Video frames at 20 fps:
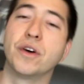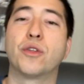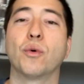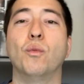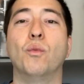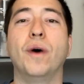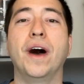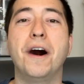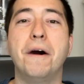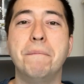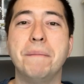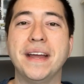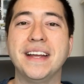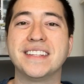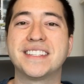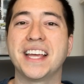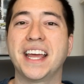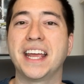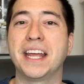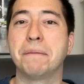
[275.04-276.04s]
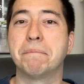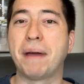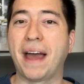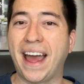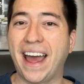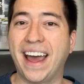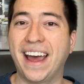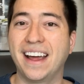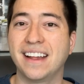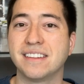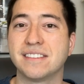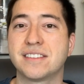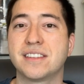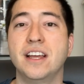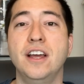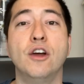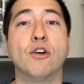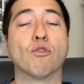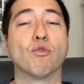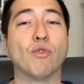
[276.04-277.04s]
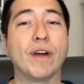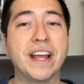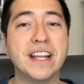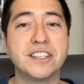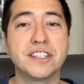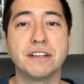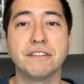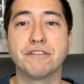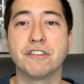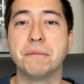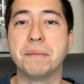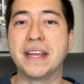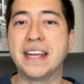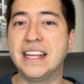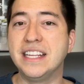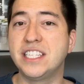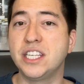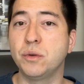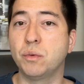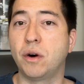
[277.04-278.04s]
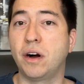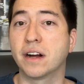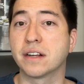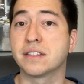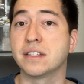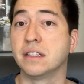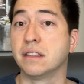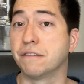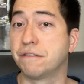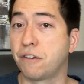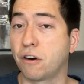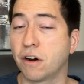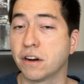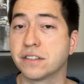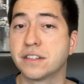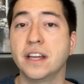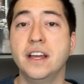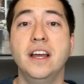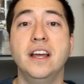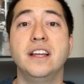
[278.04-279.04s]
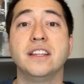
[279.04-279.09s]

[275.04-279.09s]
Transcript: with well-maintained paths ranging from easy walks in the forest